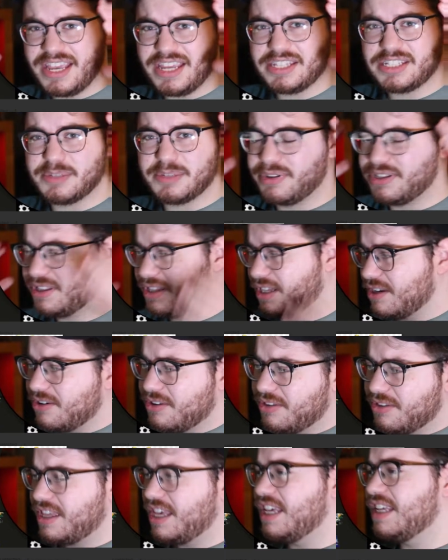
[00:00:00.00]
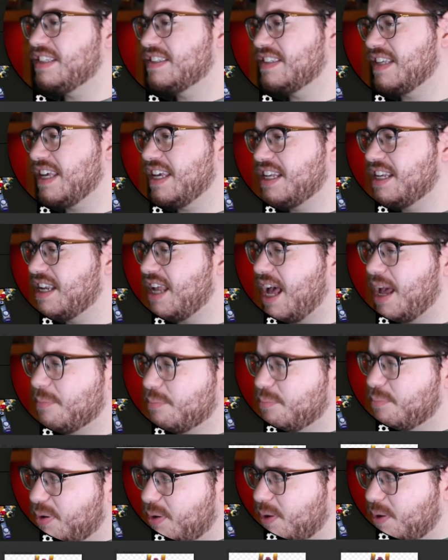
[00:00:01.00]
to put little things in, I'm
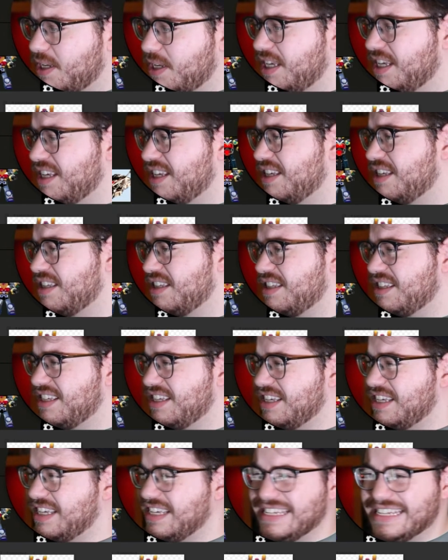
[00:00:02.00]
putting it in